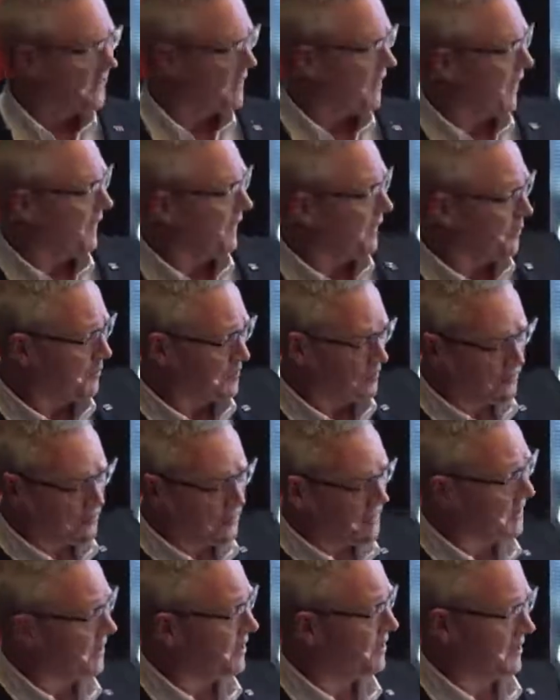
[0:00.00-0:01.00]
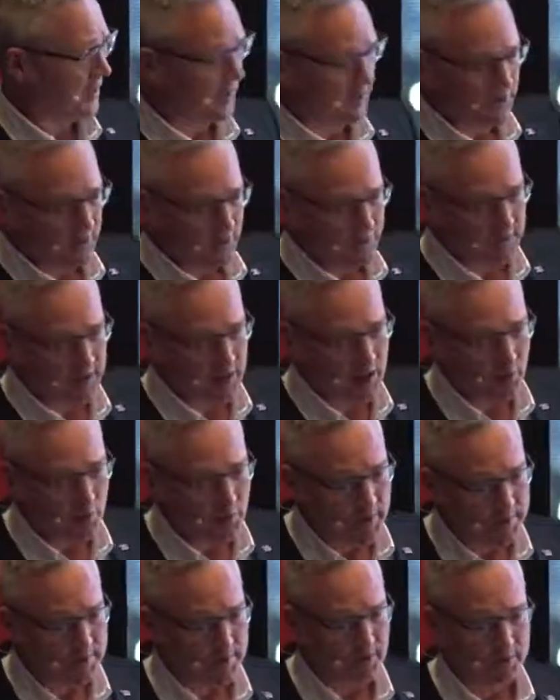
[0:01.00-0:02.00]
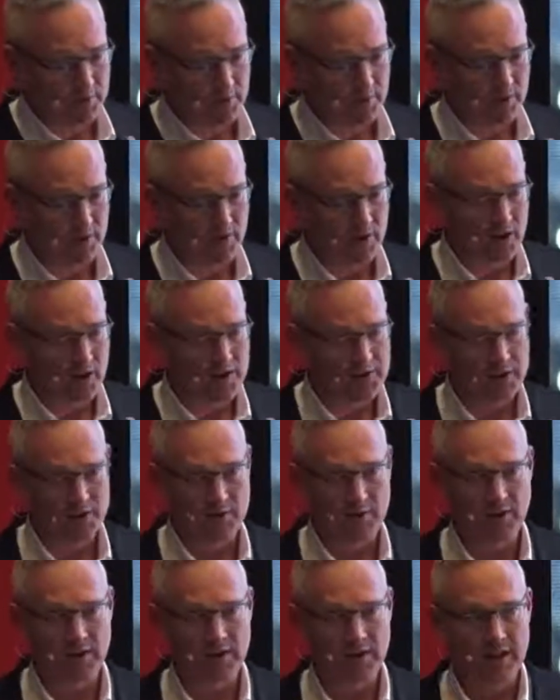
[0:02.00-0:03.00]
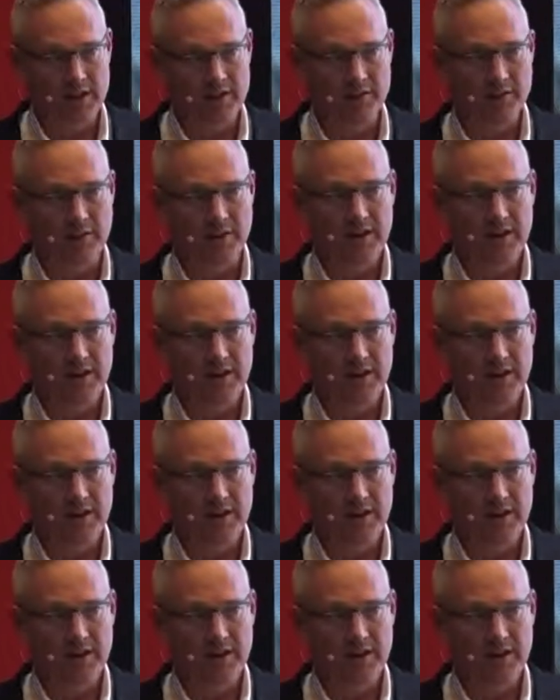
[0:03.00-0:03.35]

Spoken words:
I think what you've seen is that in terms of how we build portfolios as well, it